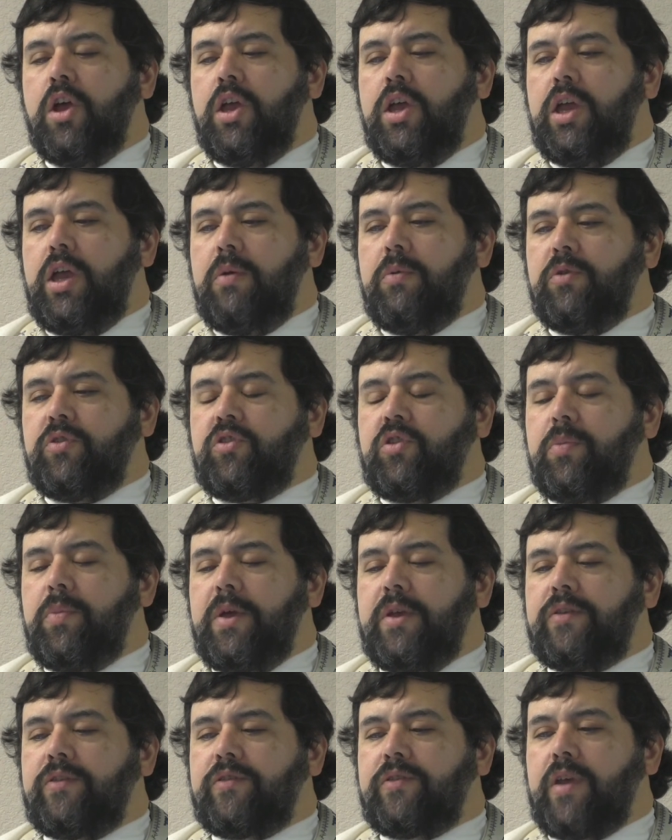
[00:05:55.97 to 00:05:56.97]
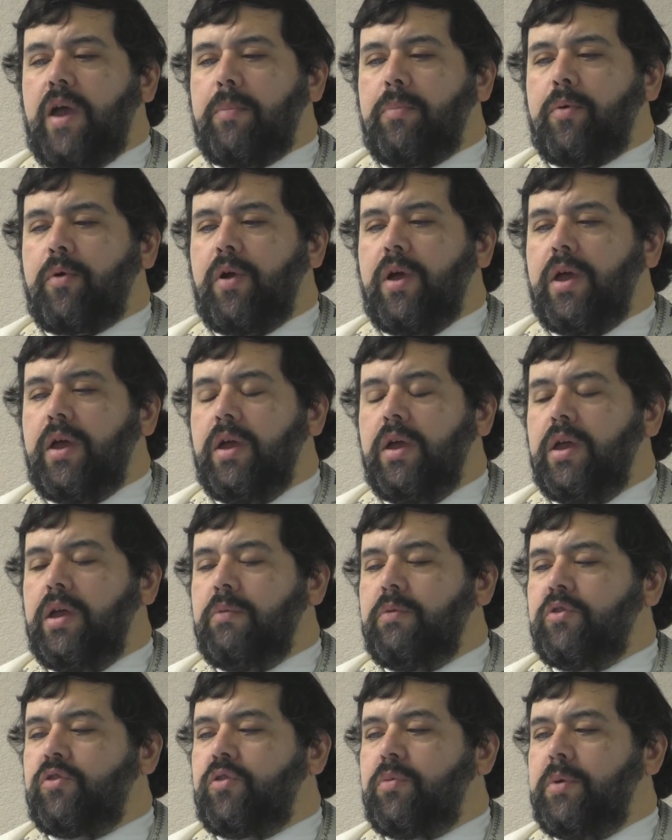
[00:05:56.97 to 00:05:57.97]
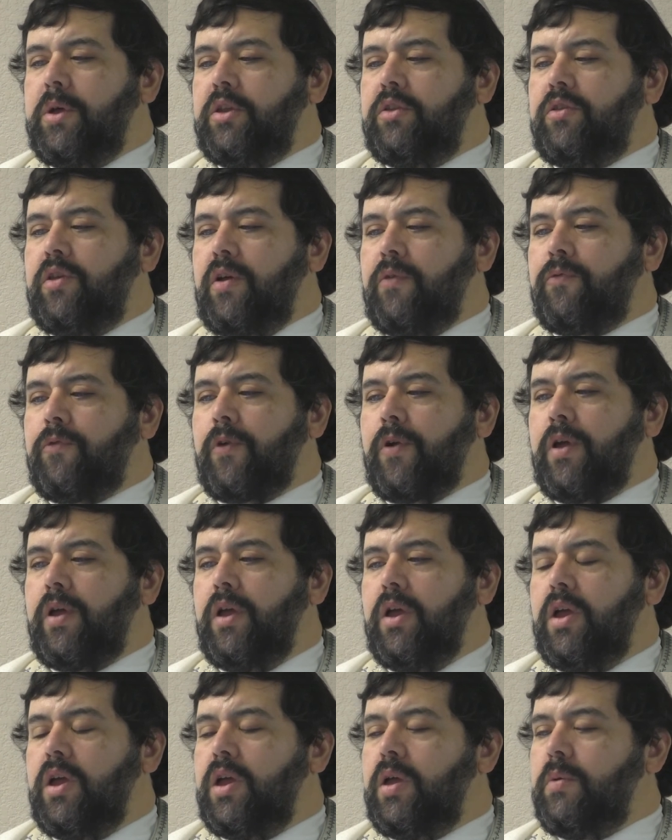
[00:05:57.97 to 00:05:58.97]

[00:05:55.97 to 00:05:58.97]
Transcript: he was to be separate, he was to be different,